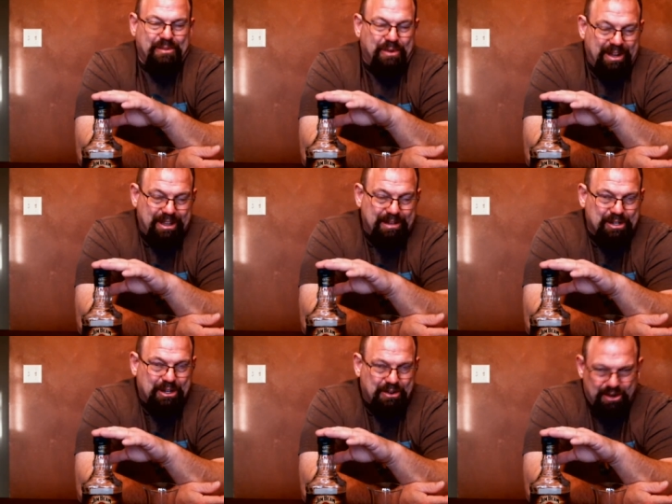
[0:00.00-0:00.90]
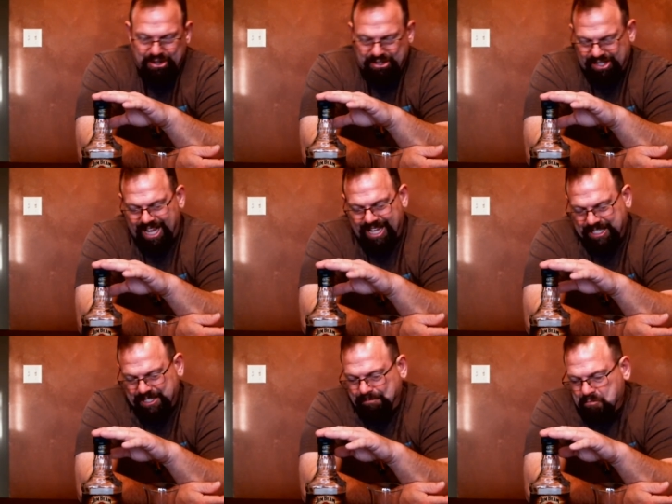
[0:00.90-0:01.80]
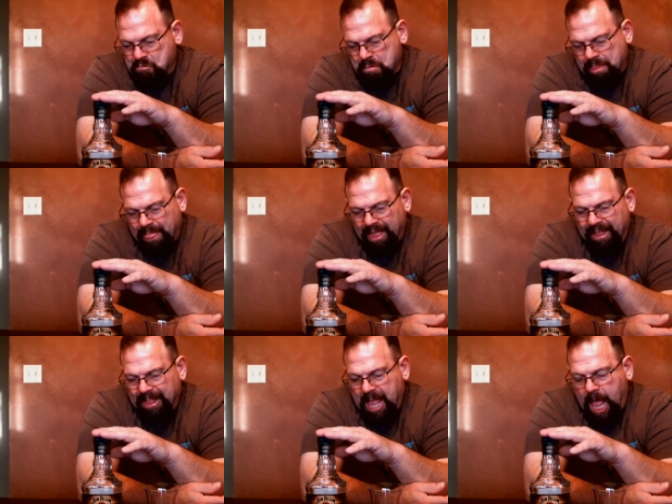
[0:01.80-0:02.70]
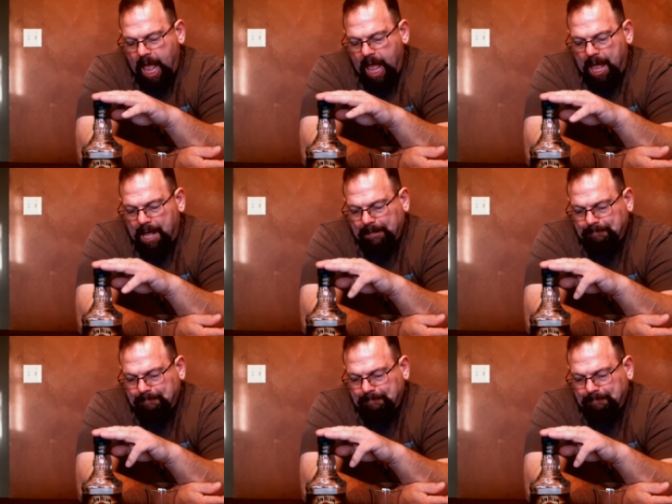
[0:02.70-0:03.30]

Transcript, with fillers: what comes across as. Uh,